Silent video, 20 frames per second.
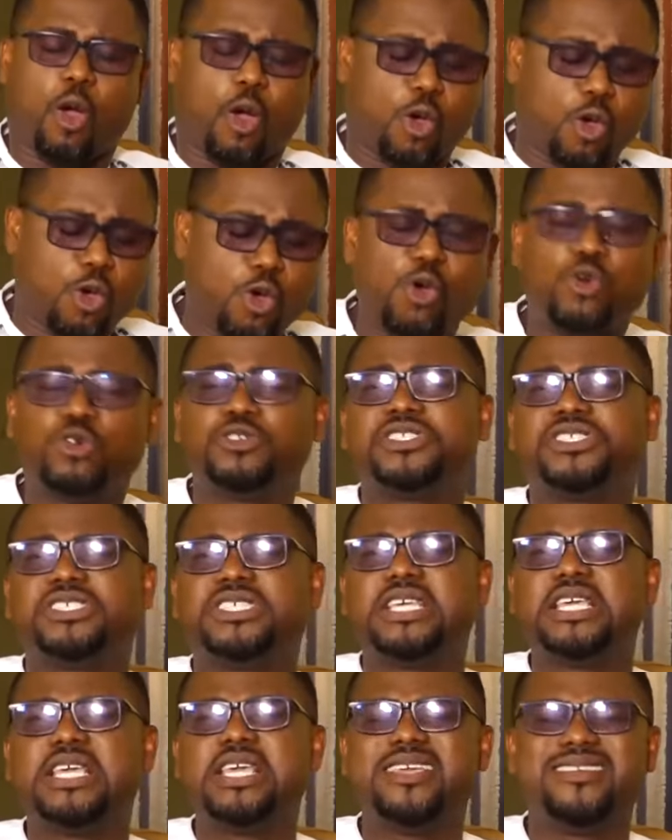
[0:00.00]

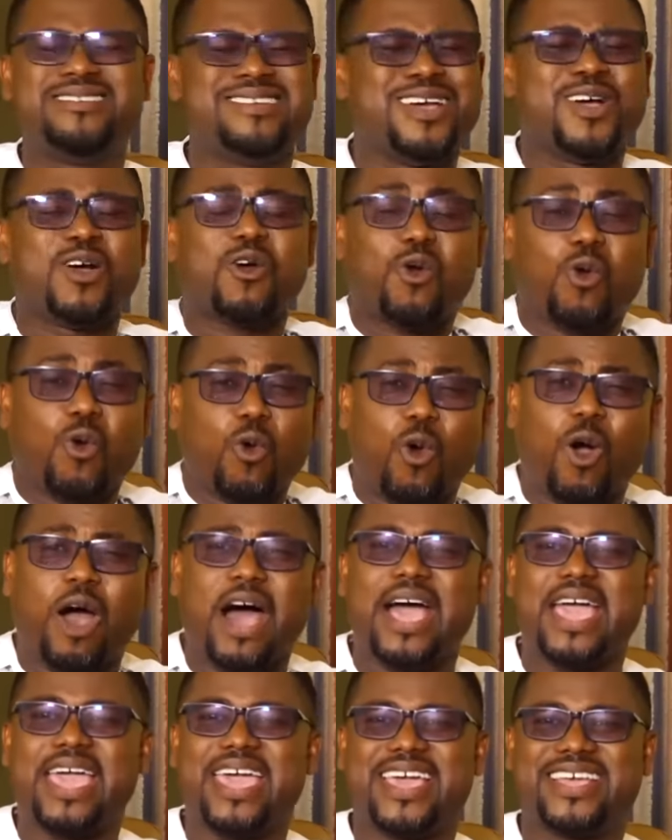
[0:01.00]
cozy,
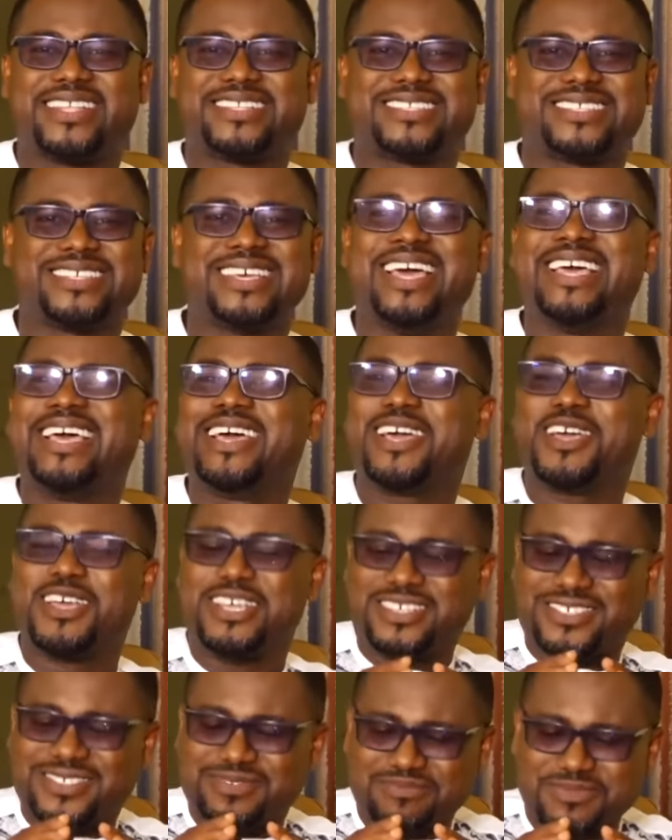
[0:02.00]
quiet,
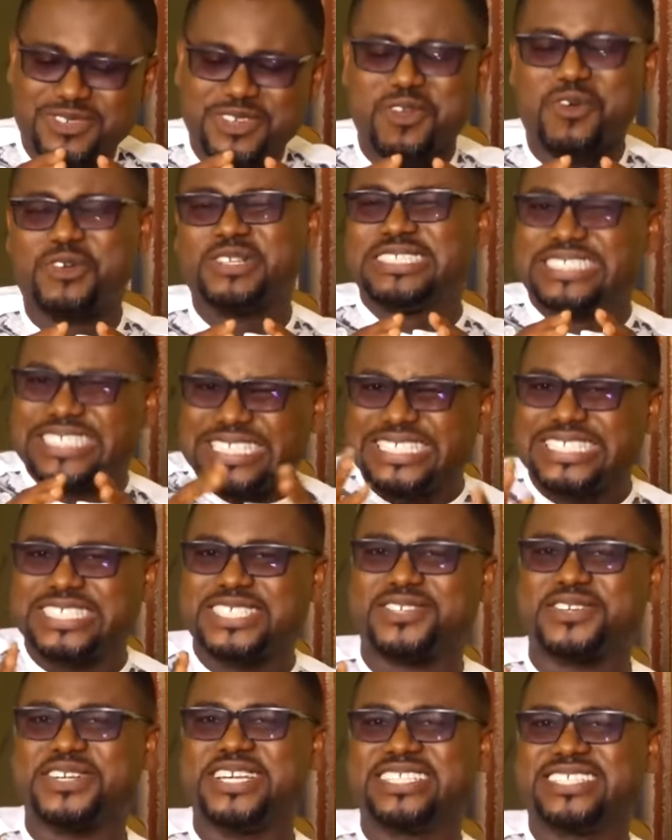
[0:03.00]

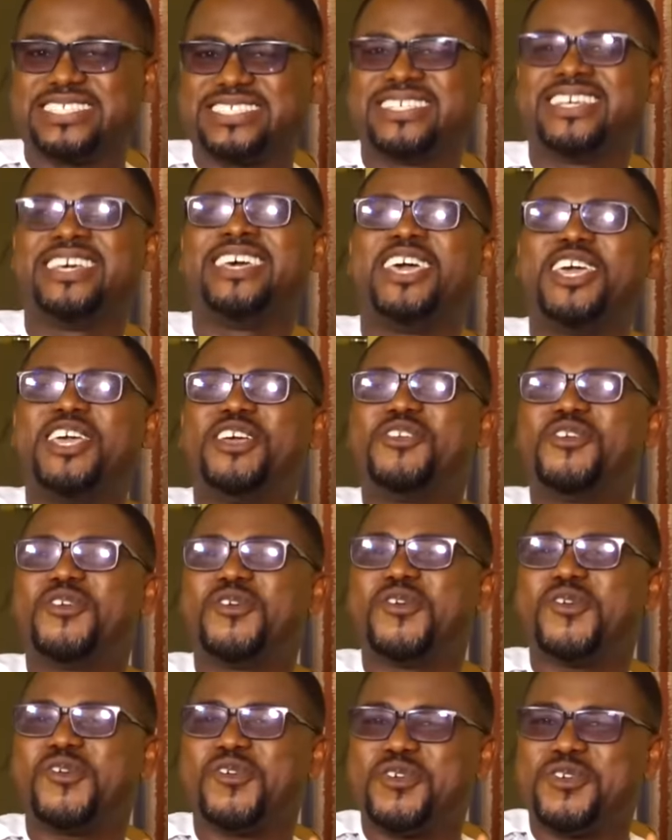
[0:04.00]
discreet,
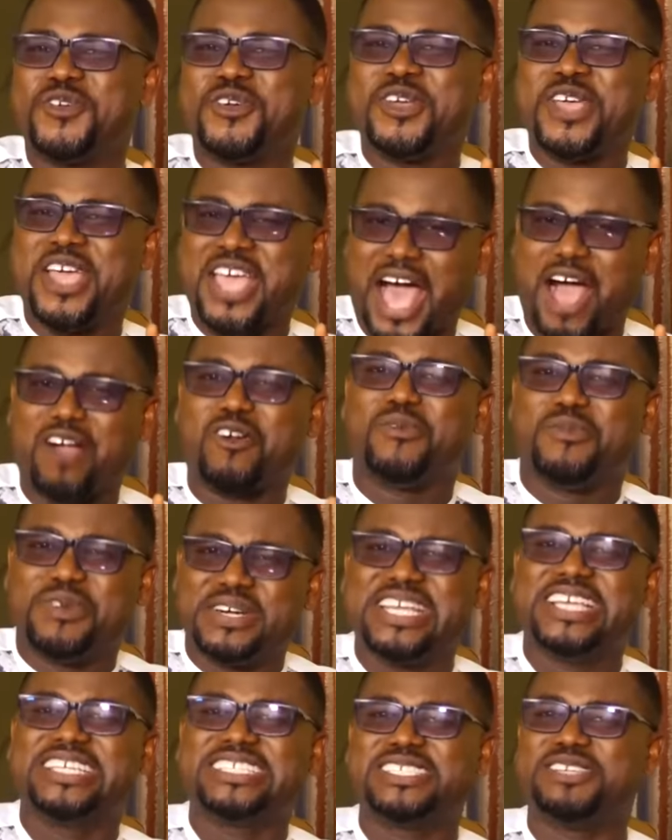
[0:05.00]

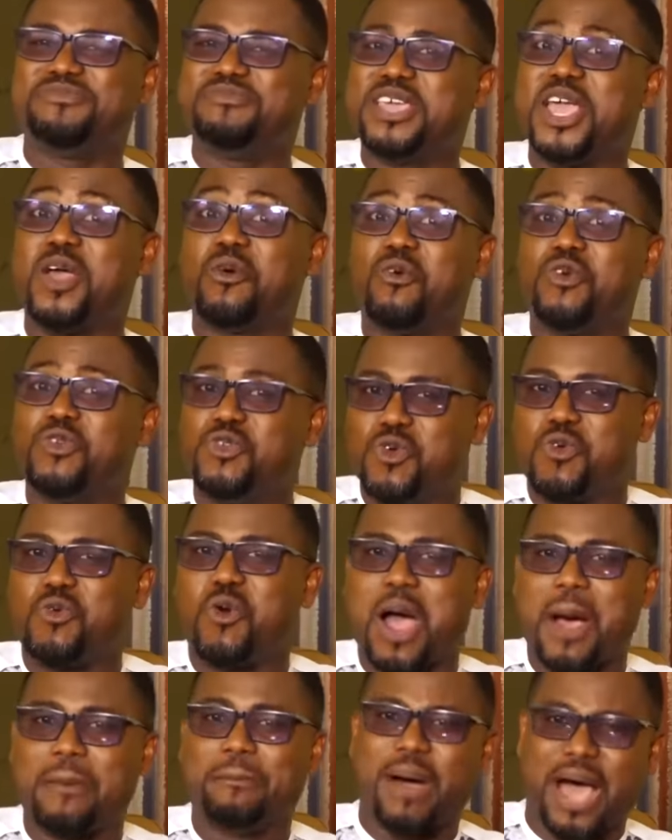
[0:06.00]
accommodation be a
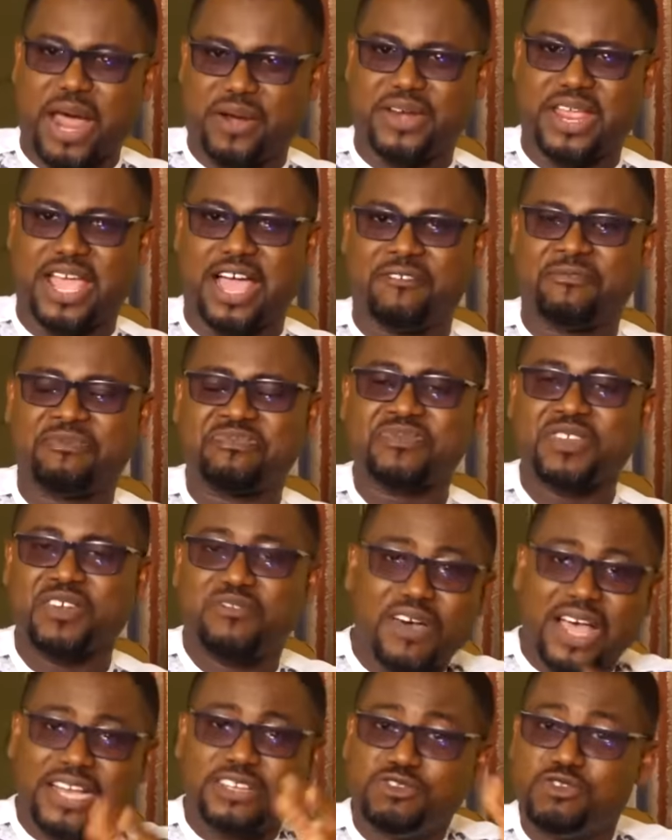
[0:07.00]
Nungwa barrier.
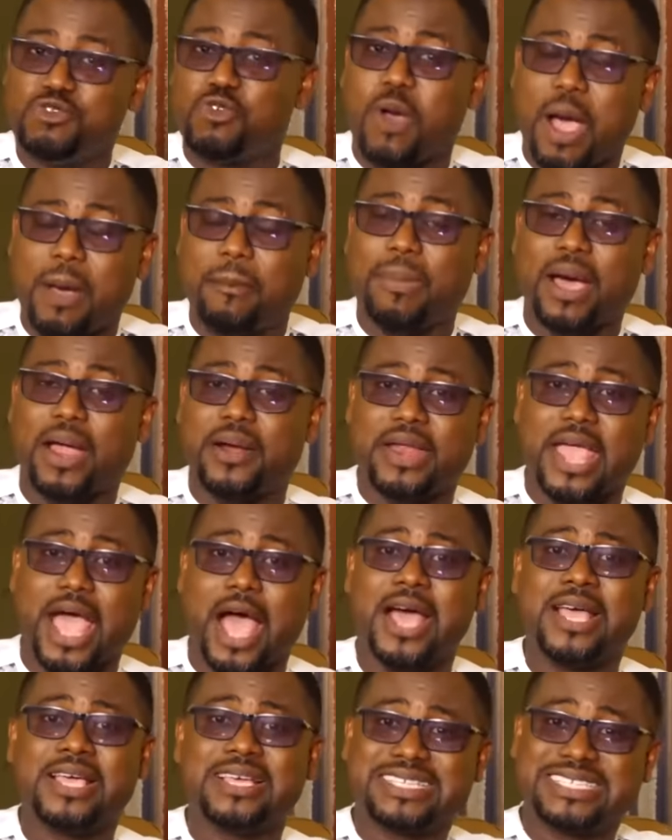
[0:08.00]
That Nungwa
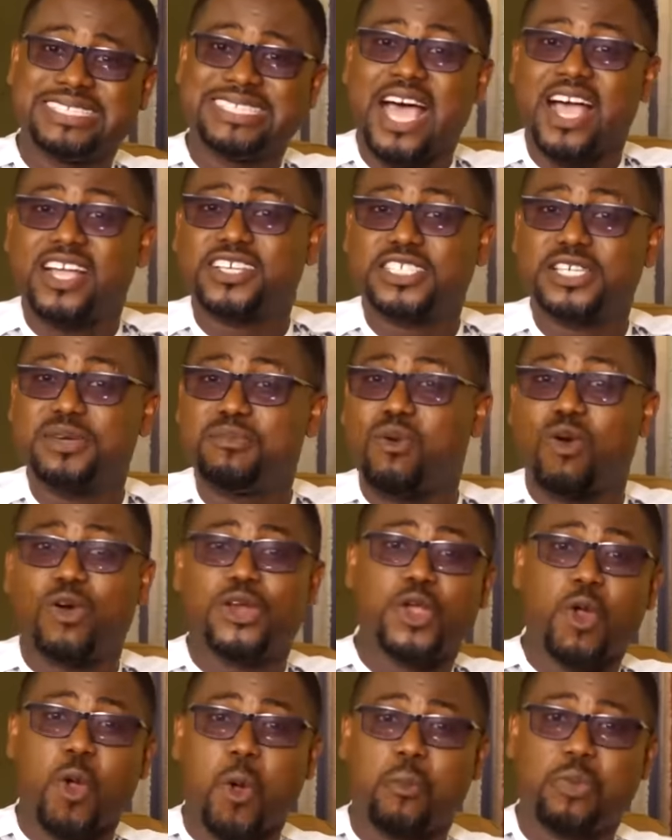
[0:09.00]
barrier, junction
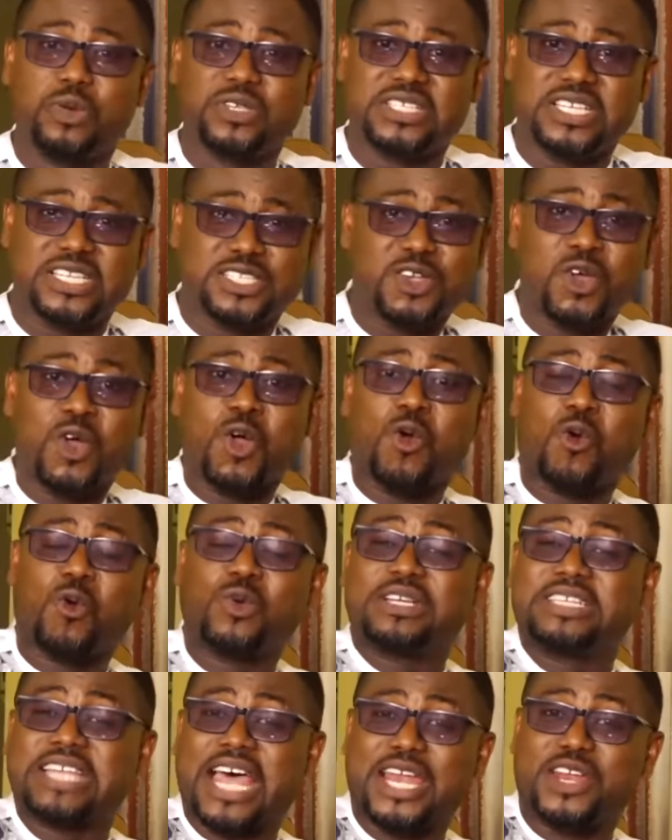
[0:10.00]
money opposite.
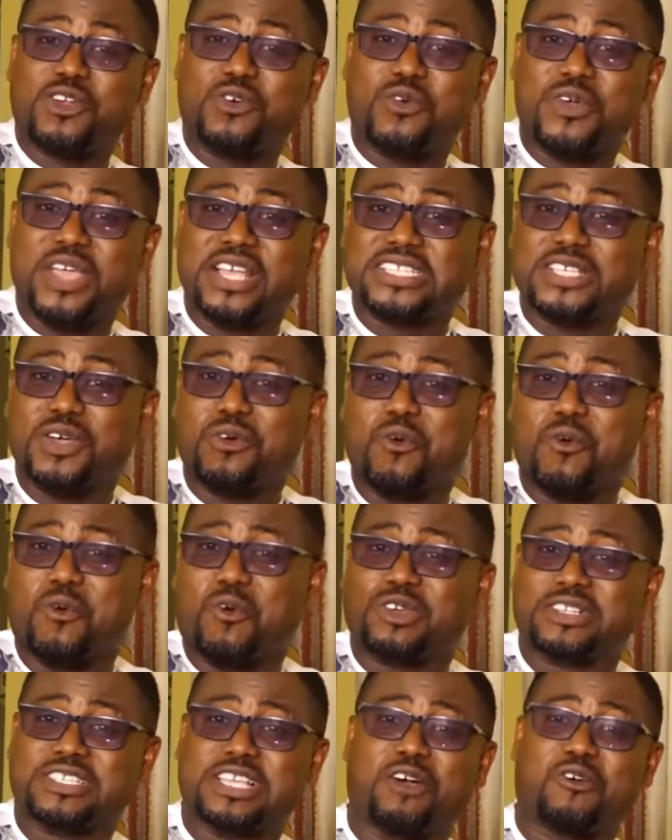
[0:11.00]
Udano where's a
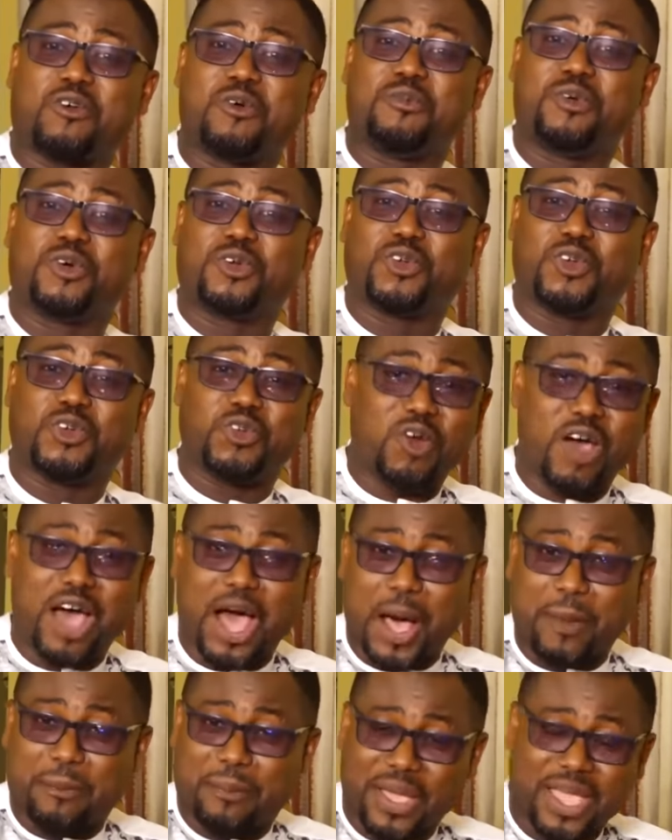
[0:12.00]
Kosakumono no
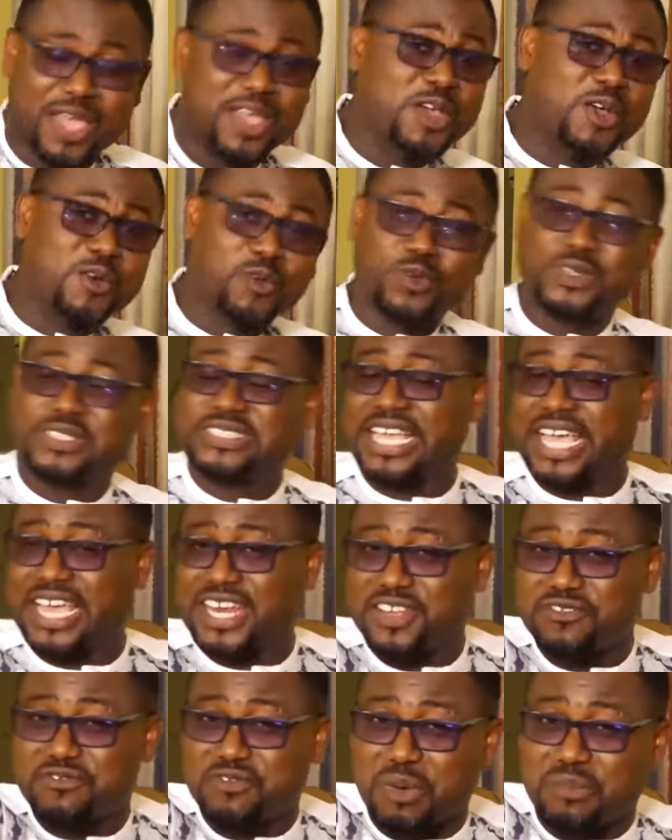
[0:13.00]
ape,
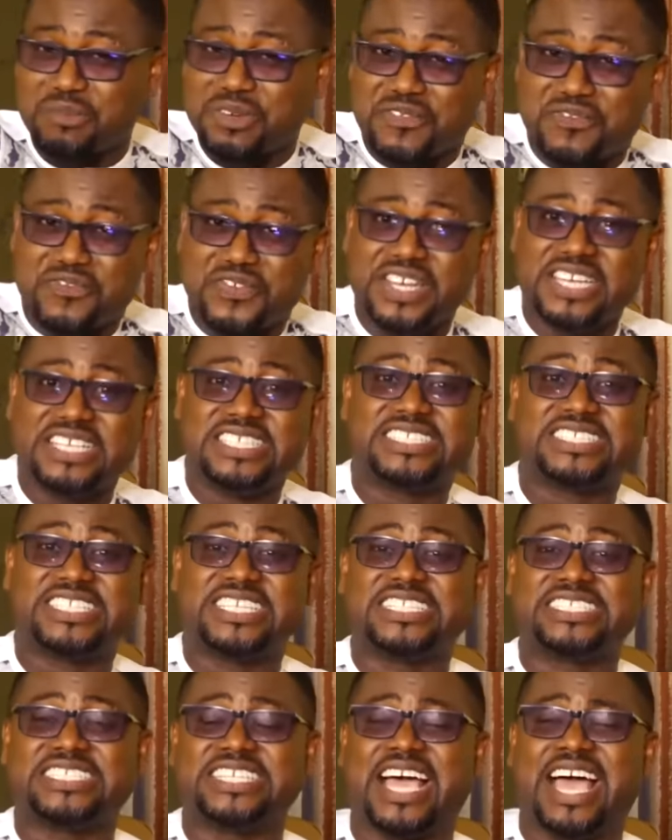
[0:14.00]
Utene from the filling
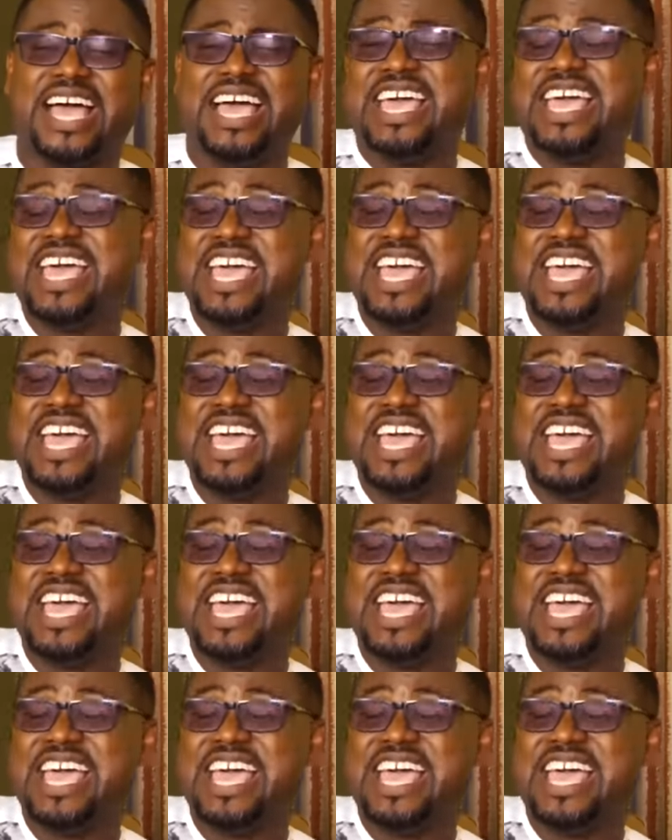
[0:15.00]
station, a